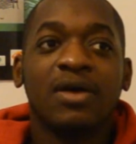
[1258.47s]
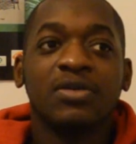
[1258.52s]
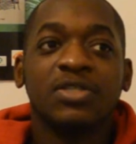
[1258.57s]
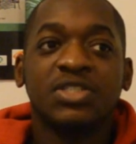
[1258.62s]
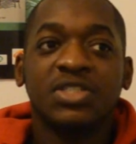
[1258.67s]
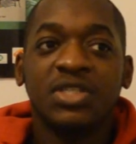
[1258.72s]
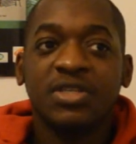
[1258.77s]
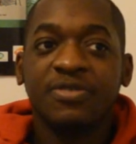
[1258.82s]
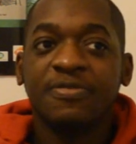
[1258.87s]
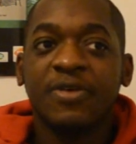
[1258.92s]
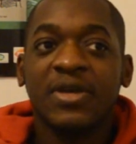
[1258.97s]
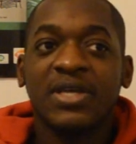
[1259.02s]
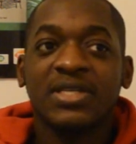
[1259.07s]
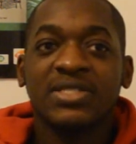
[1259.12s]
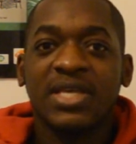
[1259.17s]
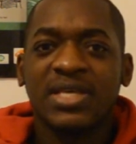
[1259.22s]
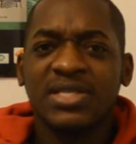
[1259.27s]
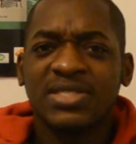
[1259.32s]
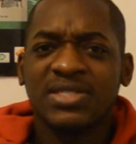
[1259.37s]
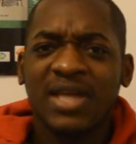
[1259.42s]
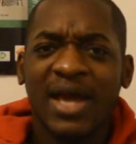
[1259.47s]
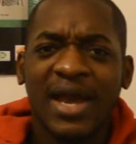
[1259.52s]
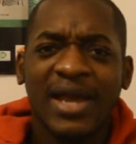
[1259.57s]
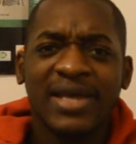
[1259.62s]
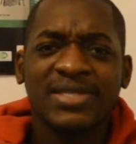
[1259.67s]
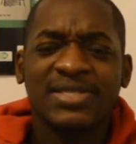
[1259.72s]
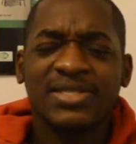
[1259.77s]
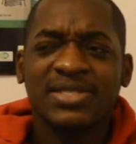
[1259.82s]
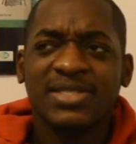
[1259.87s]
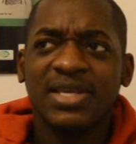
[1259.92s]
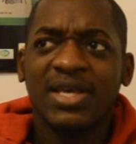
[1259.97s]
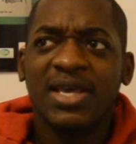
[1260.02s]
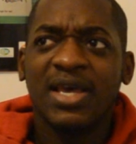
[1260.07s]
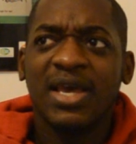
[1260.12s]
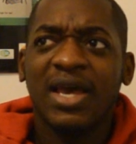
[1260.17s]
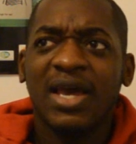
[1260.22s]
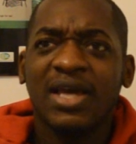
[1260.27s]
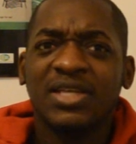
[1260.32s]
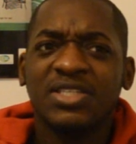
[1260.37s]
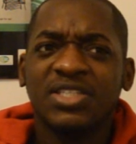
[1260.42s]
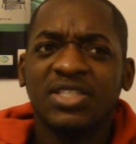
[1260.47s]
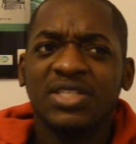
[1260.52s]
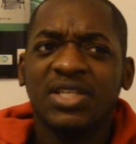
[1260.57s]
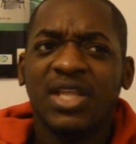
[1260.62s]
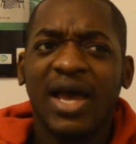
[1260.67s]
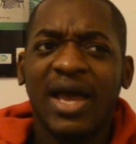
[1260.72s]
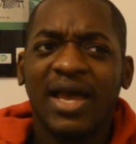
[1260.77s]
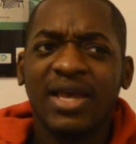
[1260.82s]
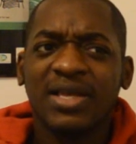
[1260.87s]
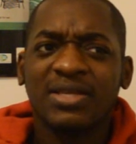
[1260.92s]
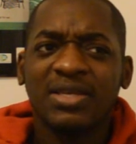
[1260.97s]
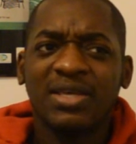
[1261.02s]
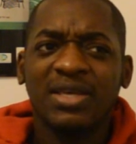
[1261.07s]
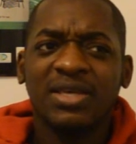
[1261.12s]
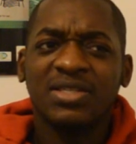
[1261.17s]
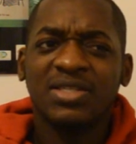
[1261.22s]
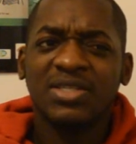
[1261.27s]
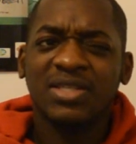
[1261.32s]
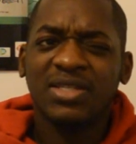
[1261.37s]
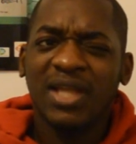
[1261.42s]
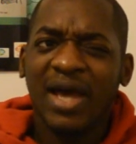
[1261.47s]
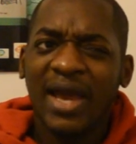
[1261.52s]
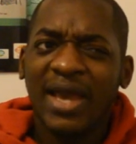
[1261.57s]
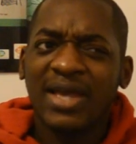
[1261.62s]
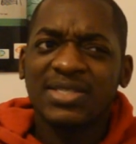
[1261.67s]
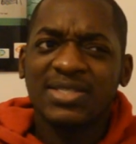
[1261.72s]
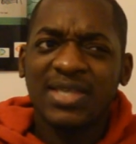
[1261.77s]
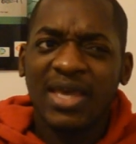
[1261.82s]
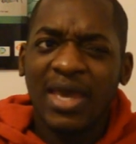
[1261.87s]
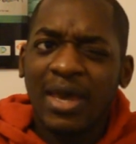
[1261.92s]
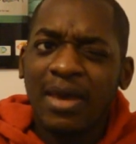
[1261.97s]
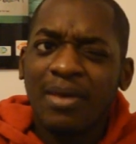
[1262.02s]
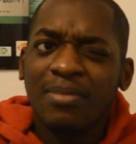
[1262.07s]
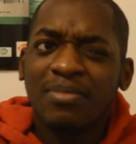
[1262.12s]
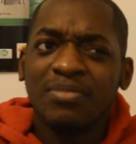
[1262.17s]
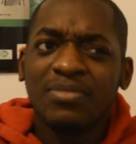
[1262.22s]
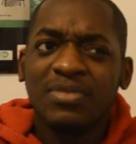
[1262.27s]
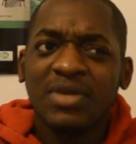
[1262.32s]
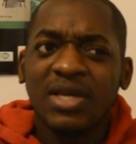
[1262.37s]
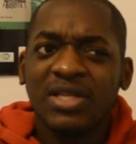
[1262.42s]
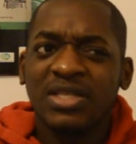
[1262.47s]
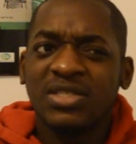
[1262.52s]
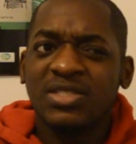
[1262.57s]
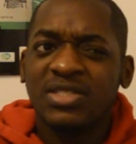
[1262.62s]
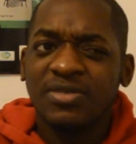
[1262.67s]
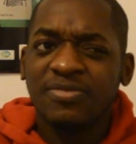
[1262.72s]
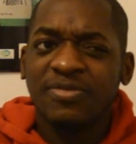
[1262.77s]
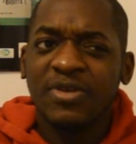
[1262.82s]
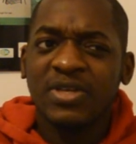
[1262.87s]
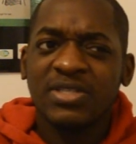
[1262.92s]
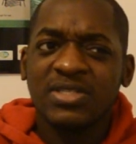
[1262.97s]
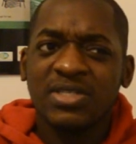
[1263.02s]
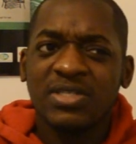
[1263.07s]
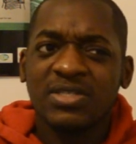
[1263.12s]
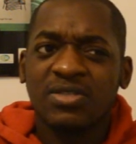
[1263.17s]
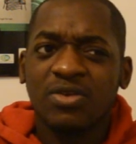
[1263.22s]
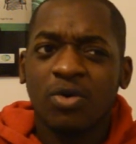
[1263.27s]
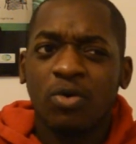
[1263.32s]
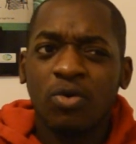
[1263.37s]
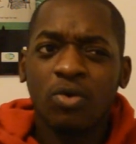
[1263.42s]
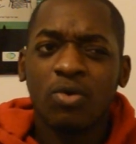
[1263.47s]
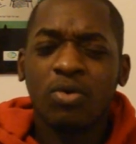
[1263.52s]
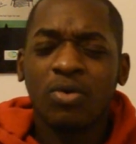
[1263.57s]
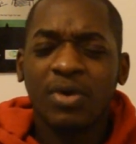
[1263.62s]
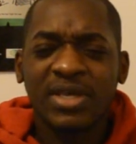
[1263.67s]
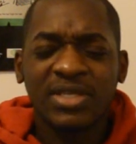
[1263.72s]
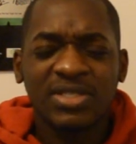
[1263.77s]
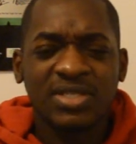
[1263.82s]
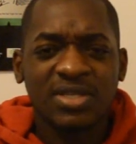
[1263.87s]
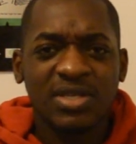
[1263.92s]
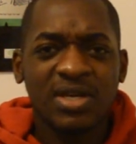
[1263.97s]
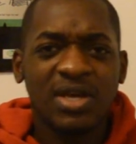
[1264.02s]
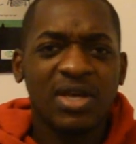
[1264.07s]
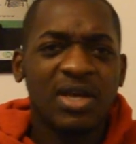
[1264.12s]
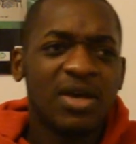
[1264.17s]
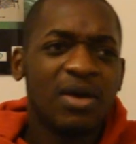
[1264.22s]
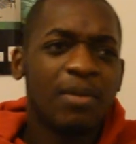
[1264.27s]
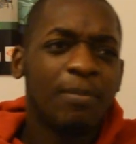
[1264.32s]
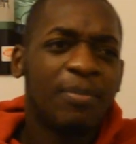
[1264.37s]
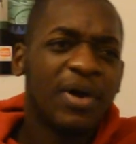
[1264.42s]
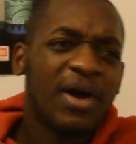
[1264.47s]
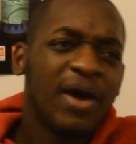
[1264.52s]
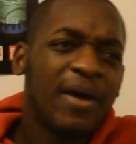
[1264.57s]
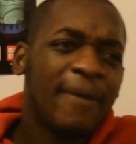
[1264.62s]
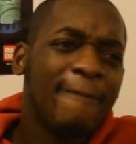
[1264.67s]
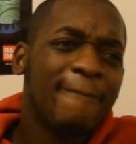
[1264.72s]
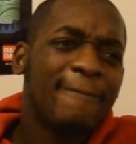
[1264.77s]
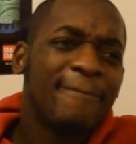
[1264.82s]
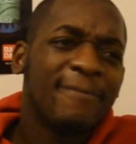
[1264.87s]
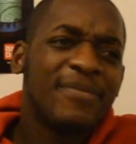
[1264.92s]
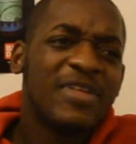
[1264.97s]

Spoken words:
she thinks he's nice and she likes him and she thinks he's cool. But